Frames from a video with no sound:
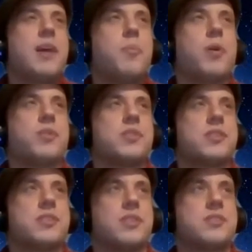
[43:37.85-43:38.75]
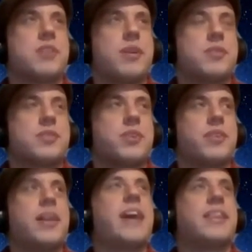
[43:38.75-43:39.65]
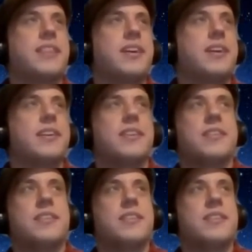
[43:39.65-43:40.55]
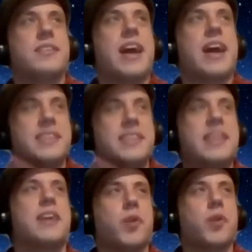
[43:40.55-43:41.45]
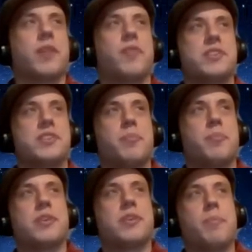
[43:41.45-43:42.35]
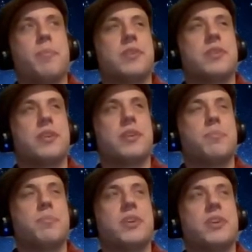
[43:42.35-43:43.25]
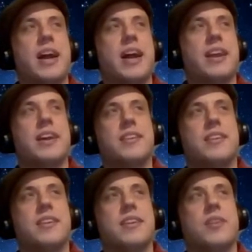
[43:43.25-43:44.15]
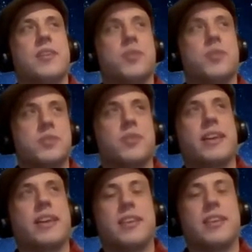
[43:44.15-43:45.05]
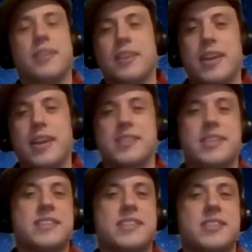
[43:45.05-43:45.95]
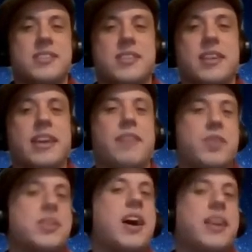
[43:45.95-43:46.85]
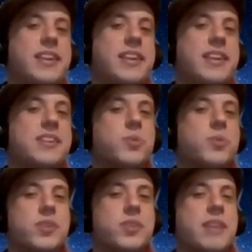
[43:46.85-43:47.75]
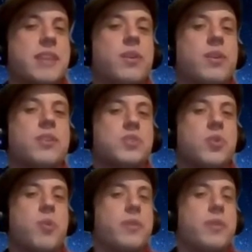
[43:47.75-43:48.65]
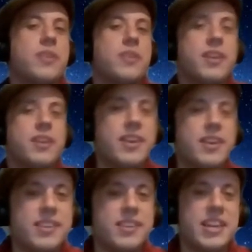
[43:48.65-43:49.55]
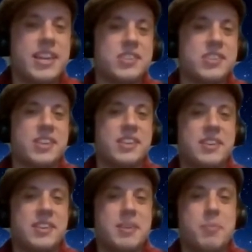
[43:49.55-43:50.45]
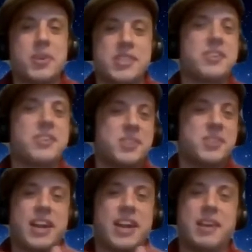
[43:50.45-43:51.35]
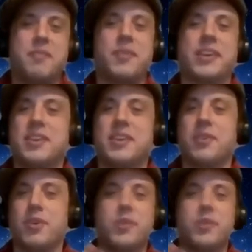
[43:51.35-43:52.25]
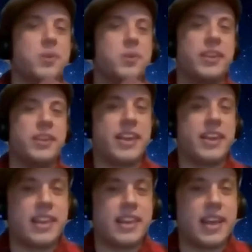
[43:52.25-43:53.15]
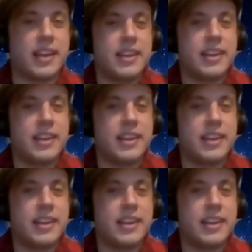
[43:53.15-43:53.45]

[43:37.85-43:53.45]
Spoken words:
well, so you like the idea of working for yourself, but you kind of also like the, as a dance, it's like if you taught at a dance school, you just have to show up and teach. But you said you're still kind of conflicted. You don't know if you totally like that